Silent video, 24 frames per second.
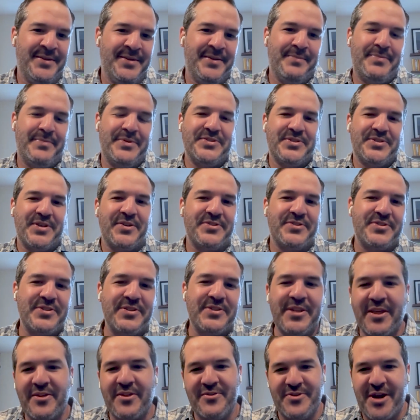But there's also the
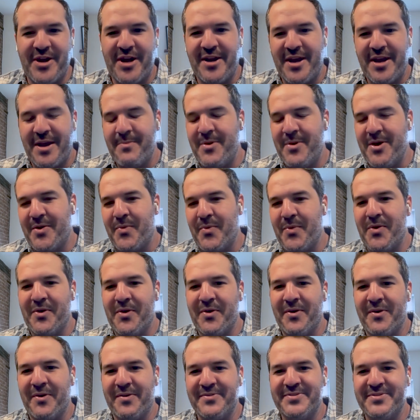other dynamic
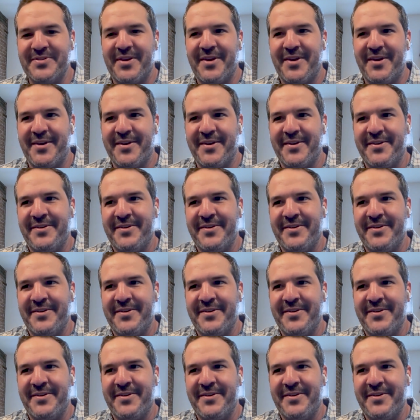where it's like